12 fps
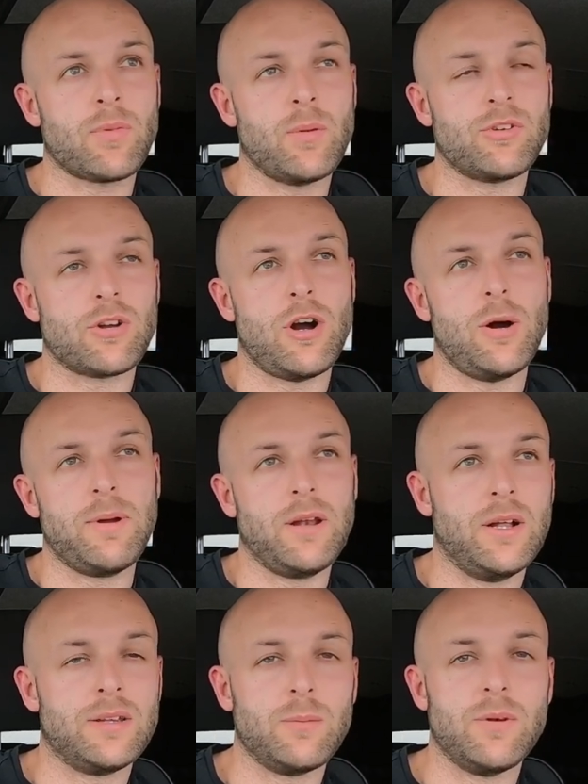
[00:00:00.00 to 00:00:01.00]
which I
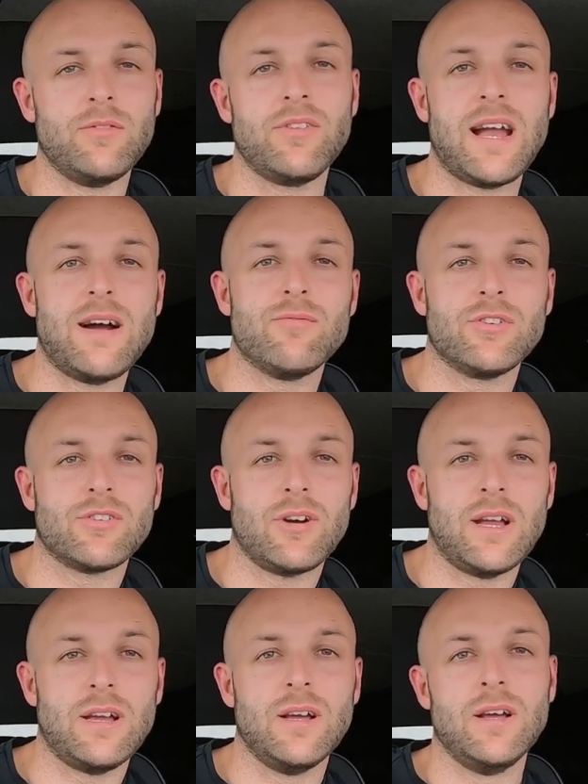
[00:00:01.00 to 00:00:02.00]
carpet lined it with, the
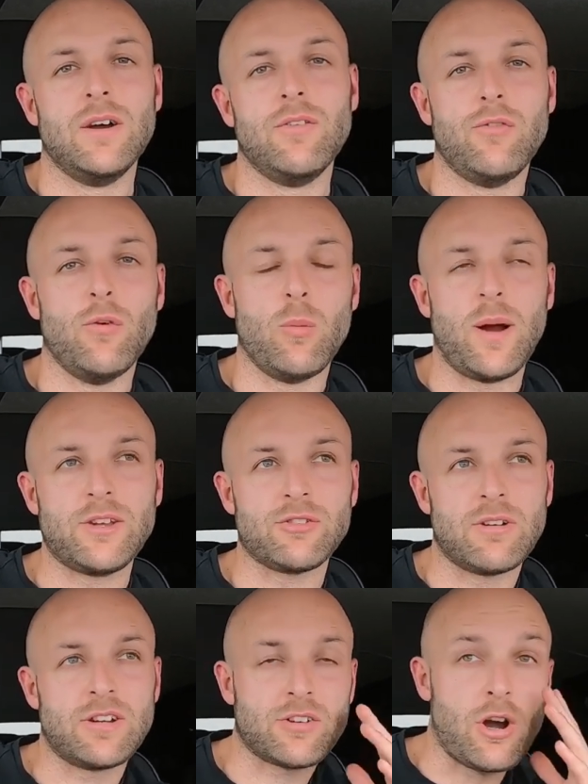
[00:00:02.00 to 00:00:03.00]
anthracite 4-way
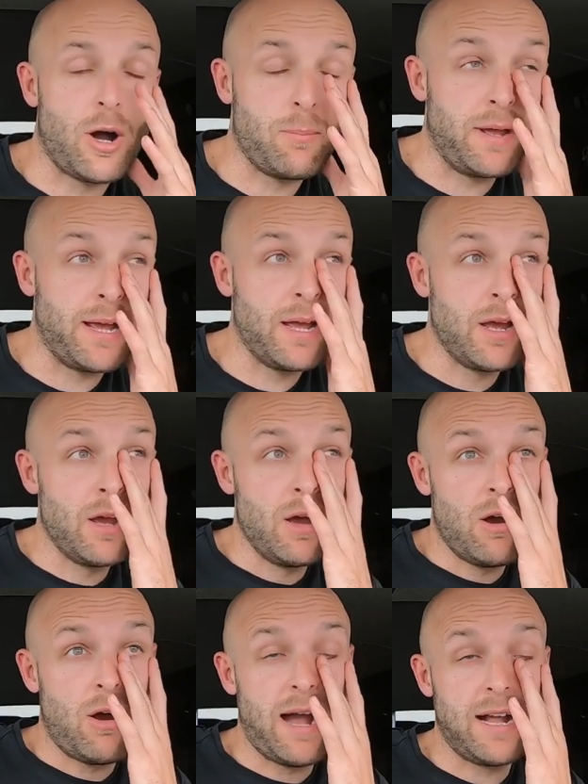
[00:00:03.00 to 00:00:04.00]
stretch carpet.
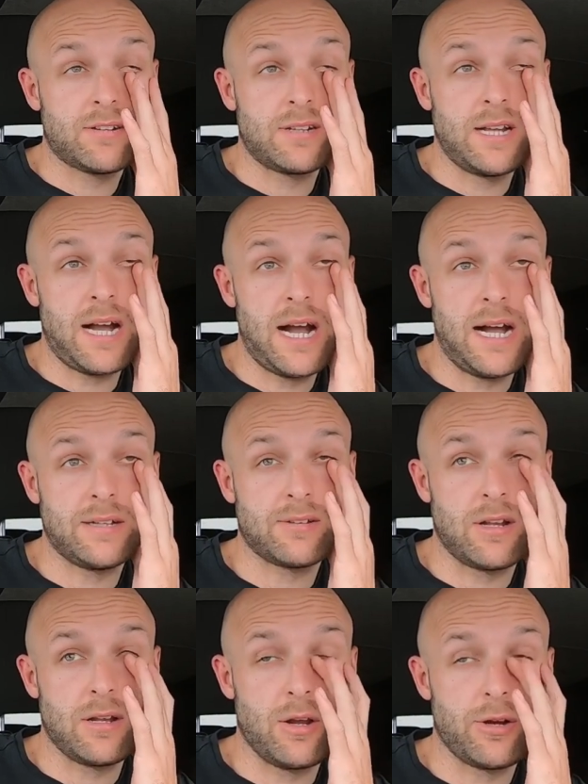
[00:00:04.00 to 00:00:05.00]
I actually
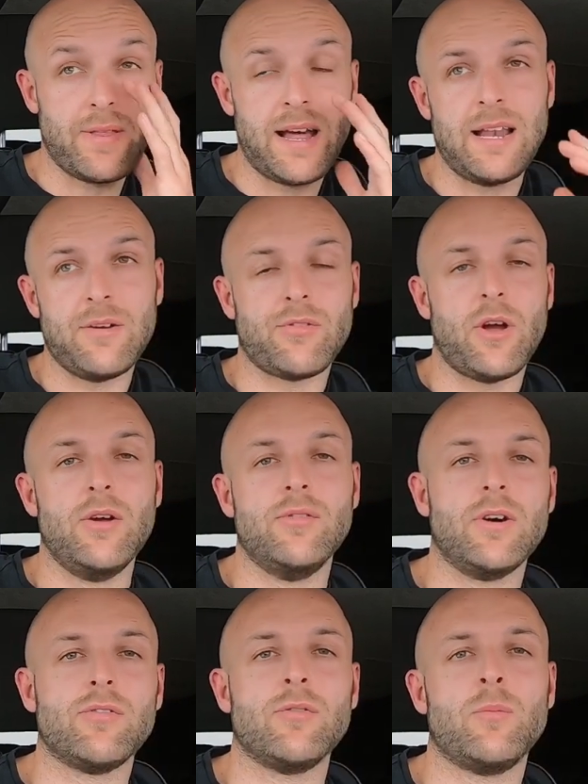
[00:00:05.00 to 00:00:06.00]
had a load of that left
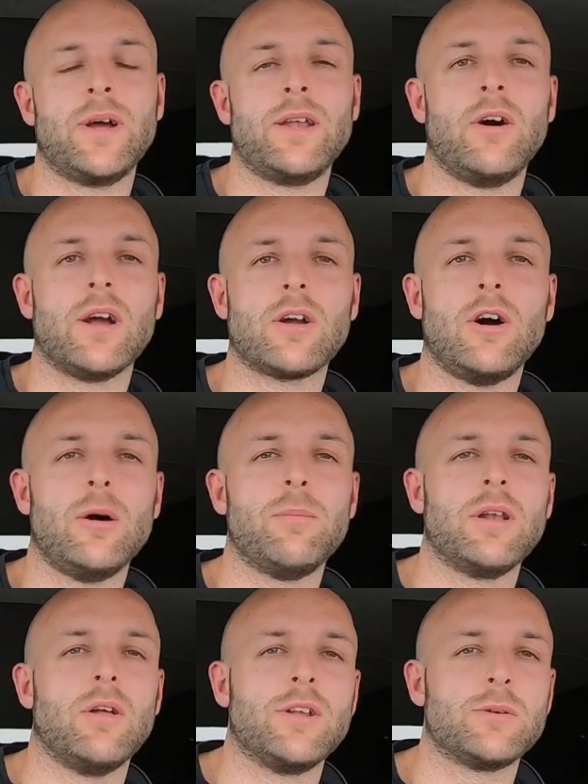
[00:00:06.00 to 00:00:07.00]
over from when I
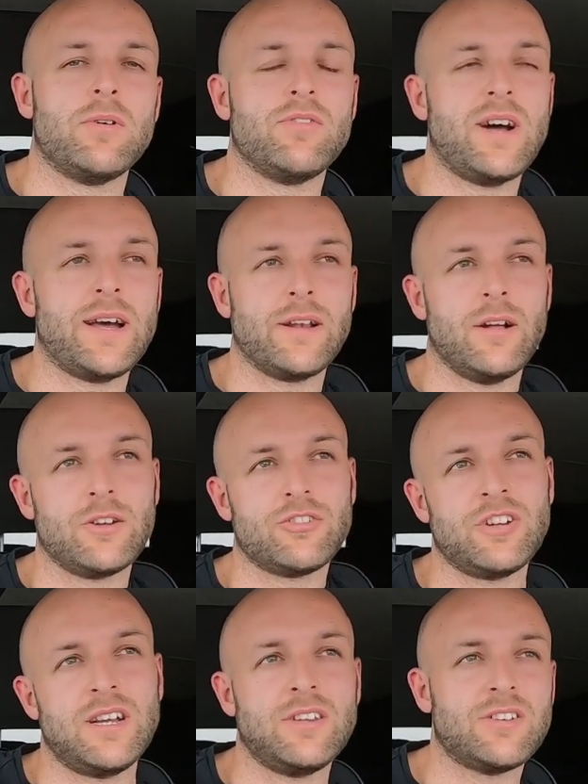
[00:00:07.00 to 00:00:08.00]
carpet lined my van
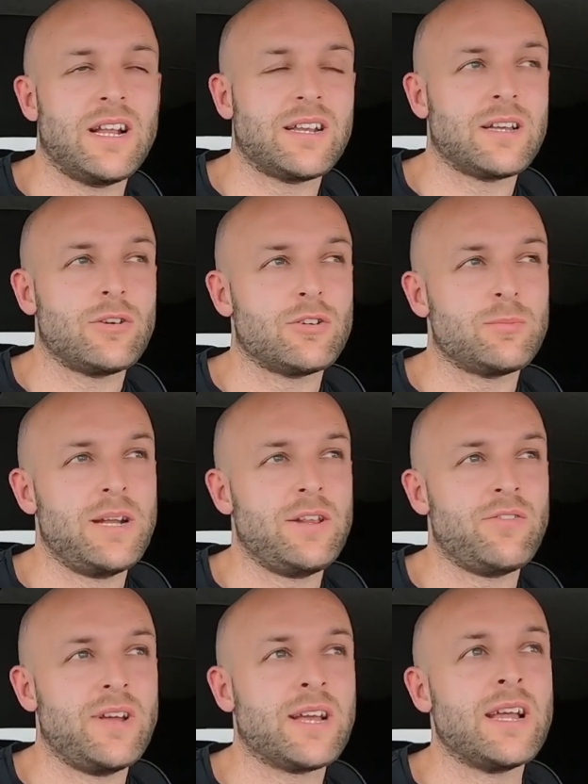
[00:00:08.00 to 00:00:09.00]
last year, so that didn't cost me
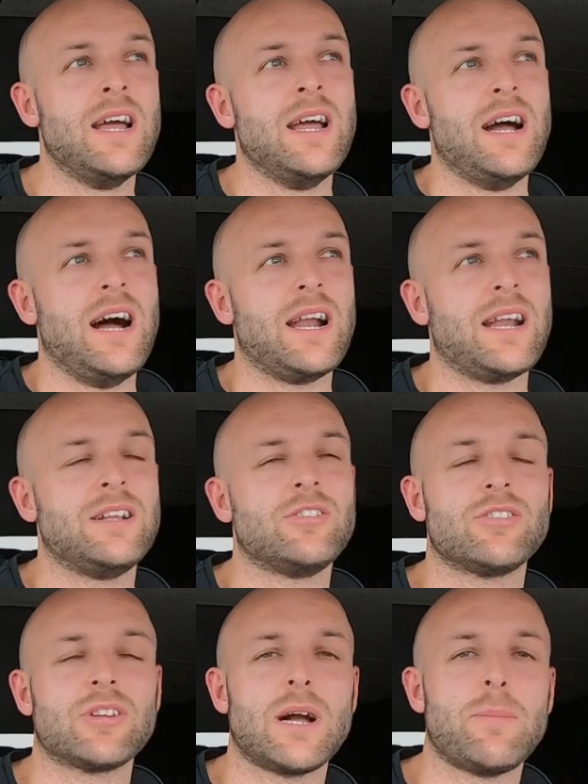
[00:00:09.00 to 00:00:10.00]
anything. And then
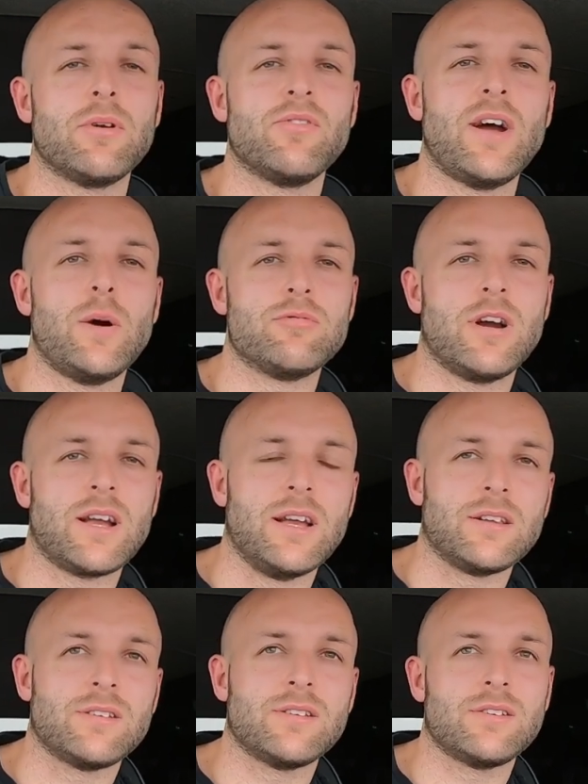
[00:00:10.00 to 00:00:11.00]
just a couple of L
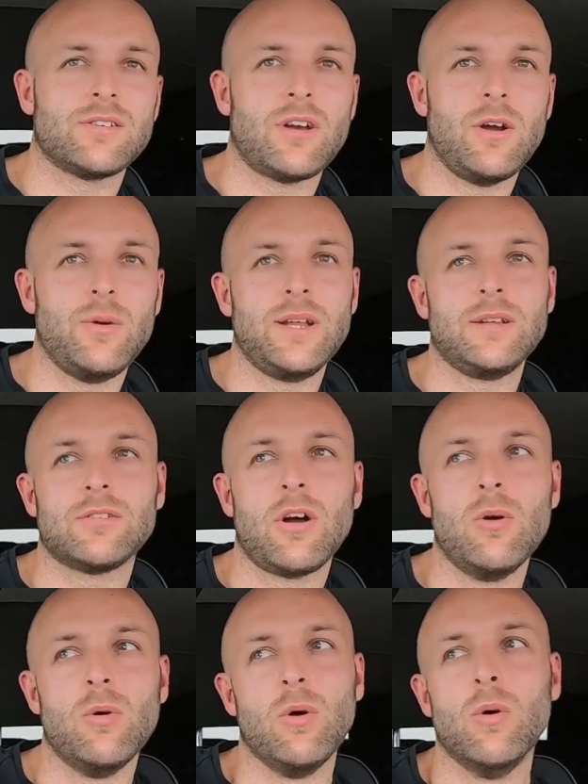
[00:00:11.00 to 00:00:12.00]
brackets. So in
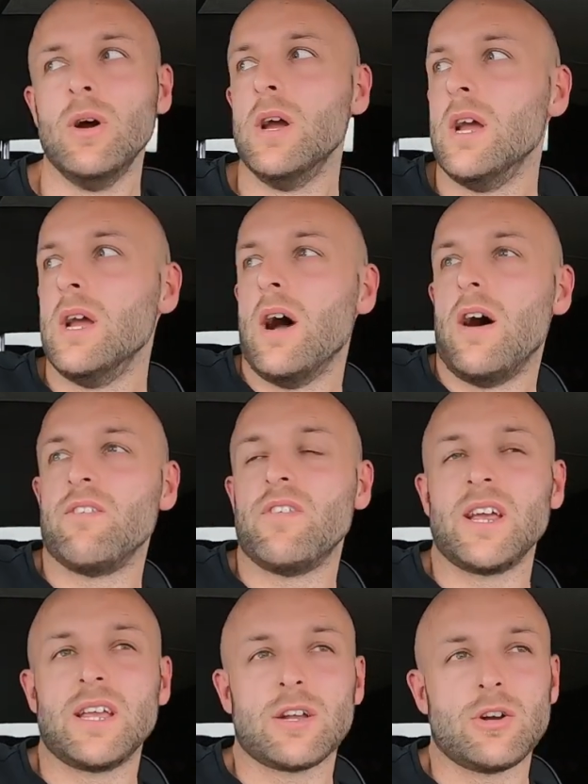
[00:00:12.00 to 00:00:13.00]
total, I
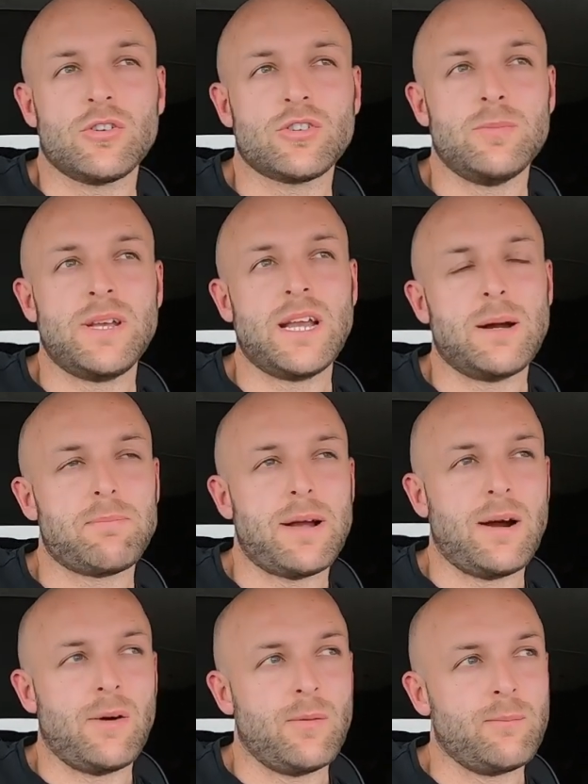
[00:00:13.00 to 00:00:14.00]
think it cost me
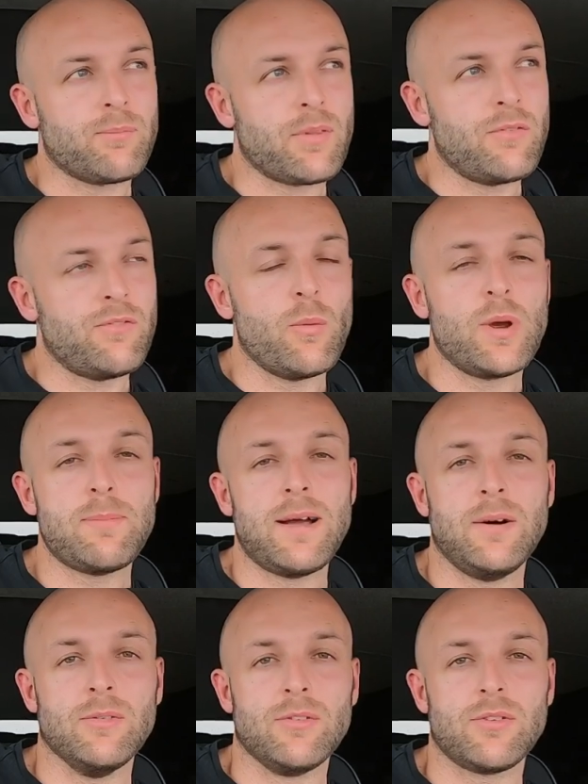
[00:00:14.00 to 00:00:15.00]
about
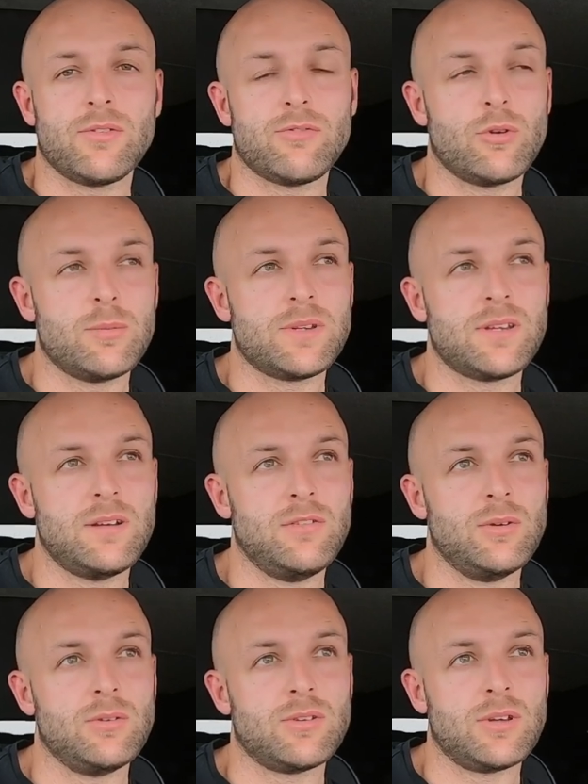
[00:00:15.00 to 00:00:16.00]
£40 for the
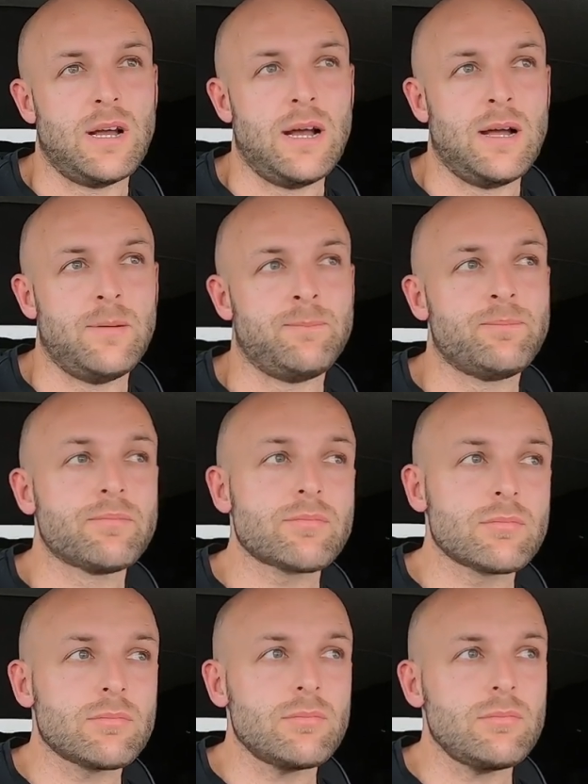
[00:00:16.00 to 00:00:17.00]
materials.
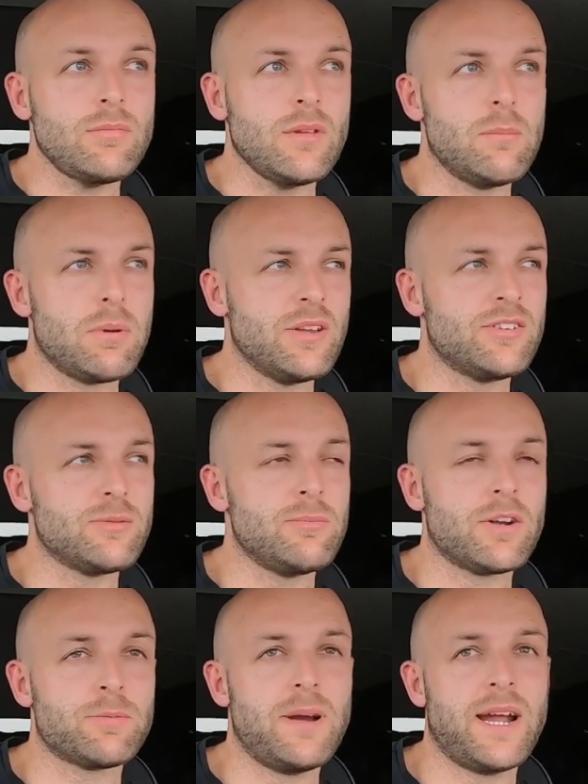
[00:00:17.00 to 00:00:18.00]
Plus it's
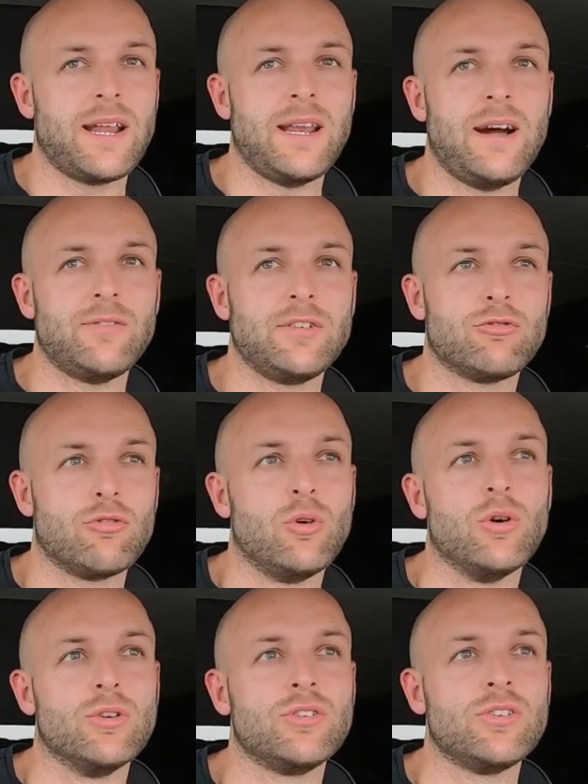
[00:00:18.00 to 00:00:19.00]
much better than having
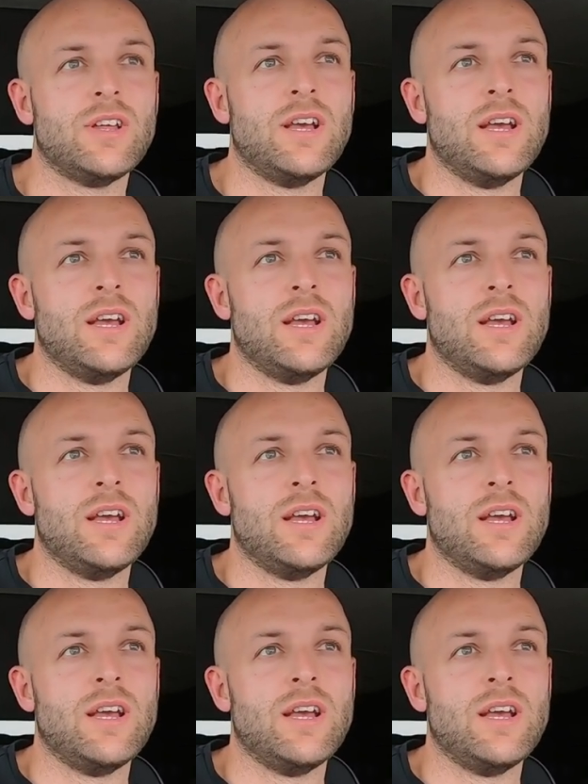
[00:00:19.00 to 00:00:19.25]
drawers,